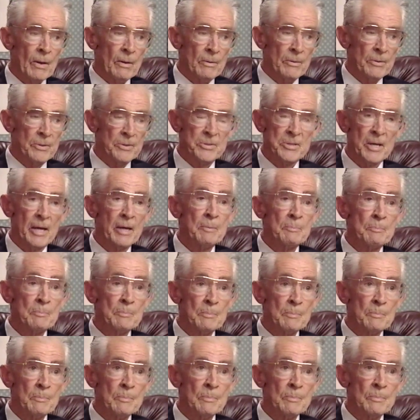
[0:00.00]
the
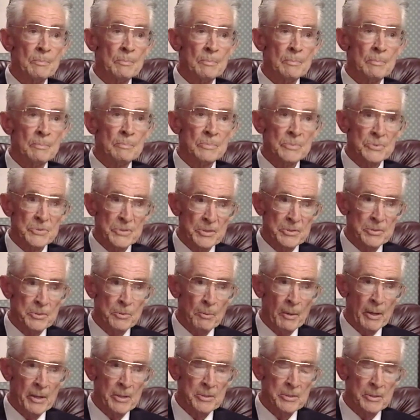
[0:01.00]
same
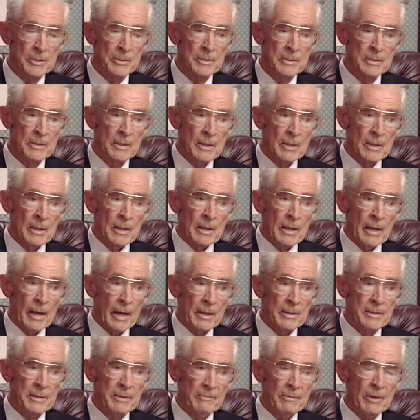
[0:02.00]
situation,
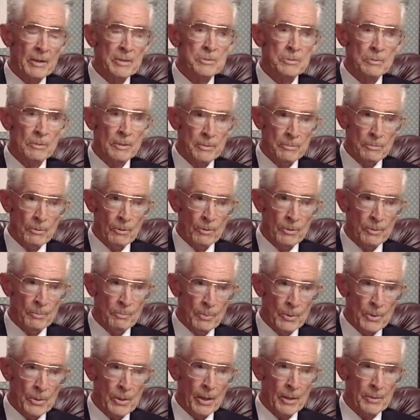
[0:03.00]
and eventually wrote a
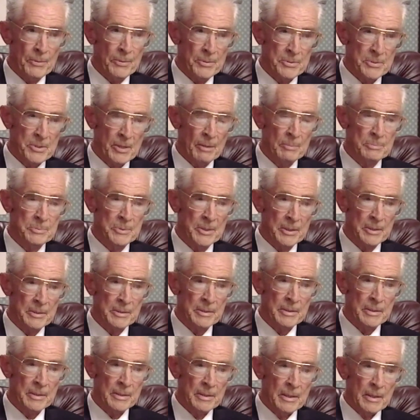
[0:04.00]
book on the
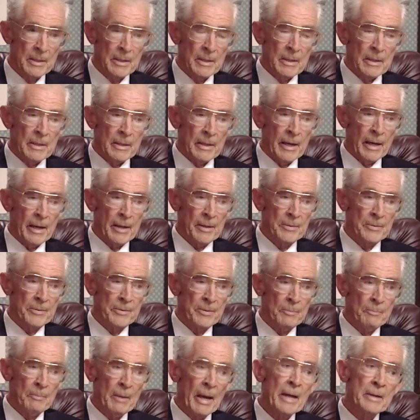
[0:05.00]
subject. And
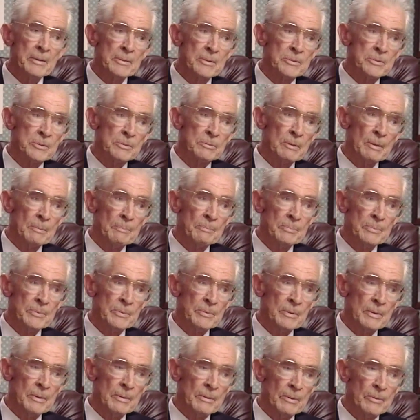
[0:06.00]
the manuscript,
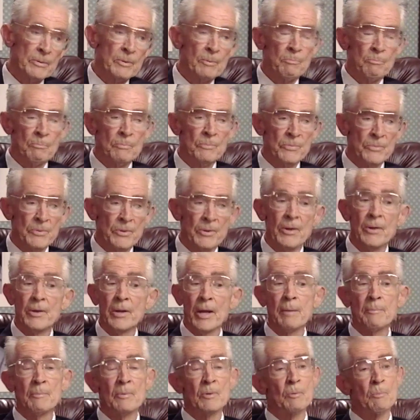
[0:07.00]
the
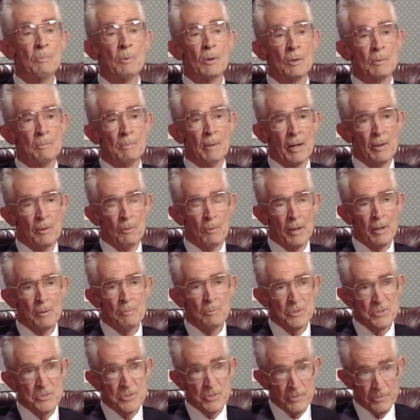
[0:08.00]
name of the book, by the way,
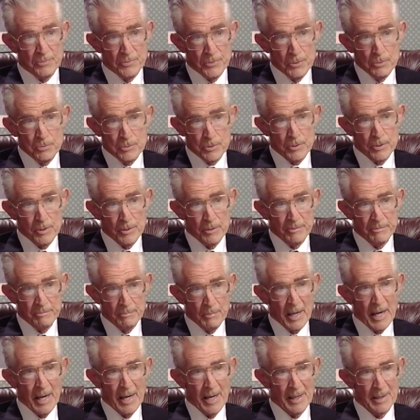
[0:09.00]
was The Future of
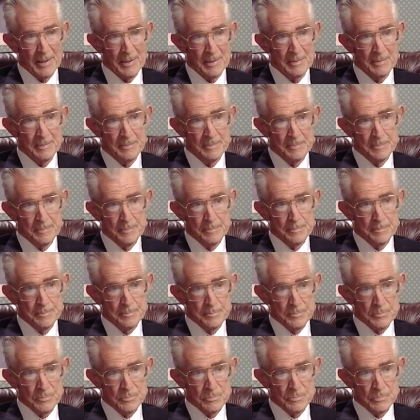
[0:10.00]
Man,
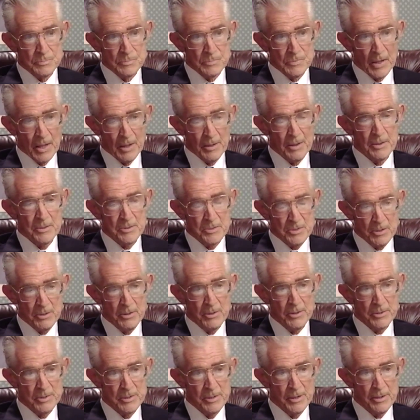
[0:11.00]
and it
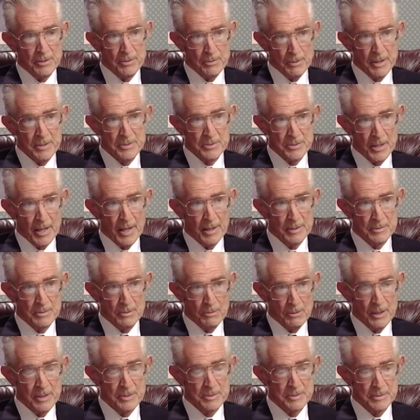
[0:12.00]
seriously addressed that
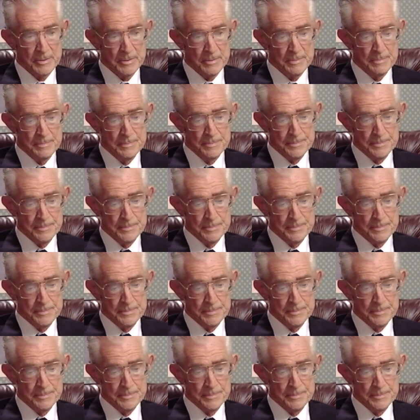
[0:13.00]
question.